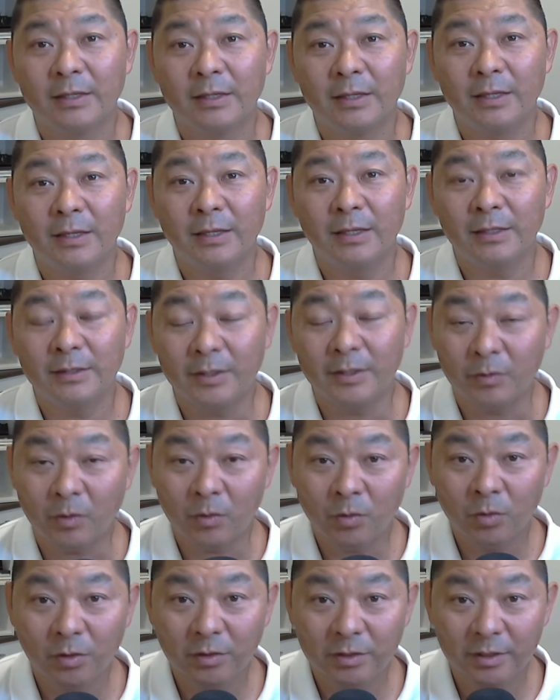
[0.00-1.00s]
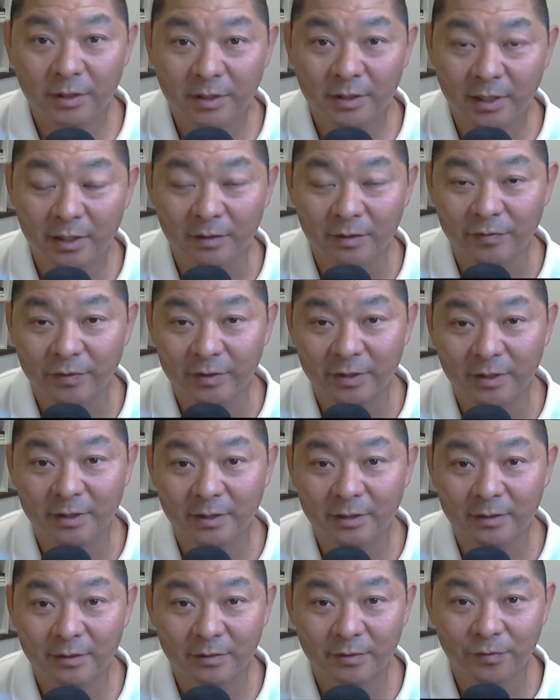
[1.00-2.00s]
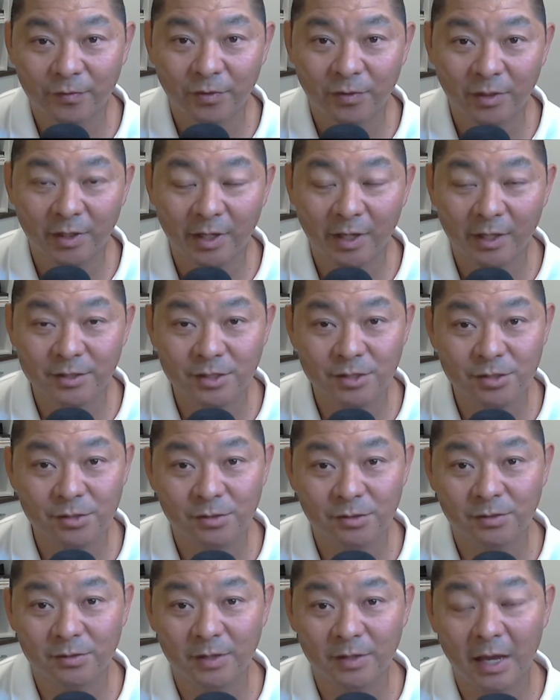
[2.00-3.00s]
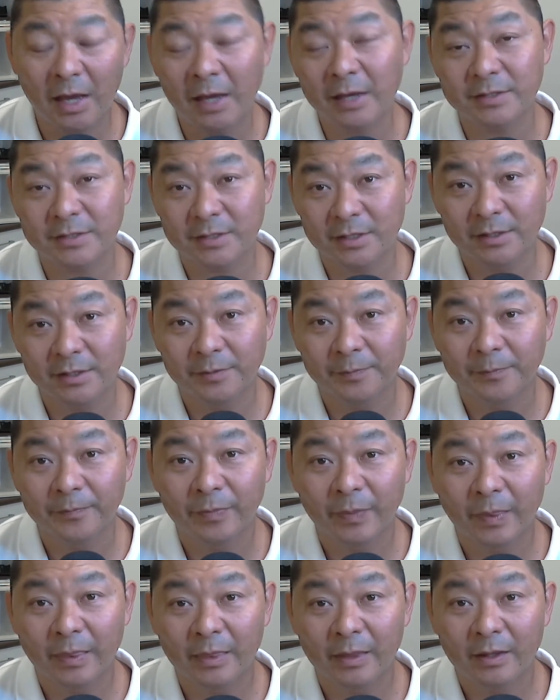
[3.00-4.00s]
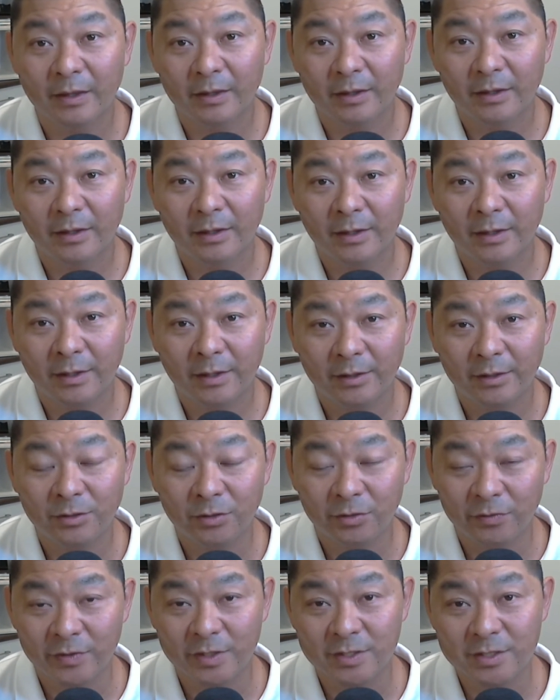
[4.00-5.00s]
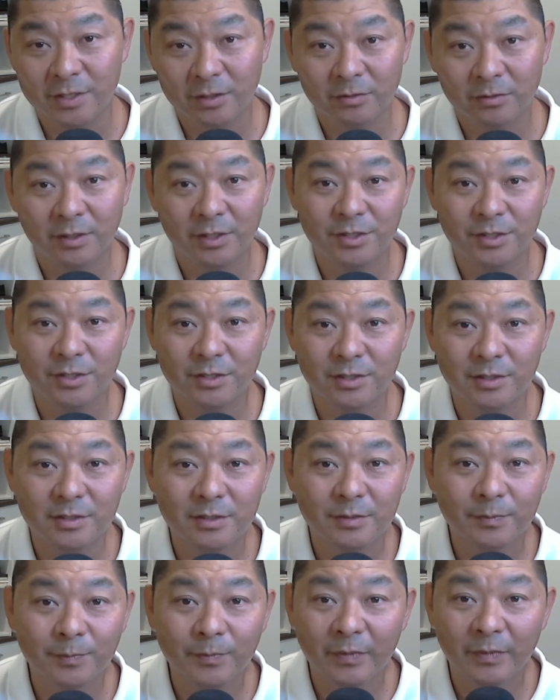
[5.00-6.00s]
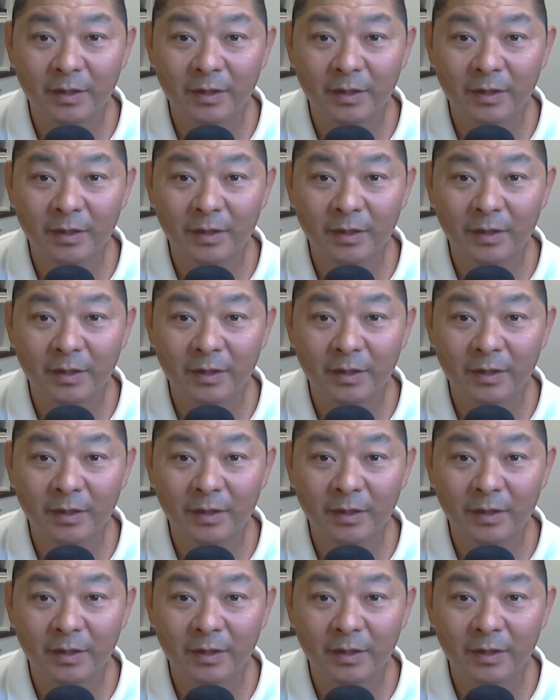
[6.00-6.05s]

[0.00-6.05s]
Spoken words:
and the recruiter kind of forgets to ask your visa conditions,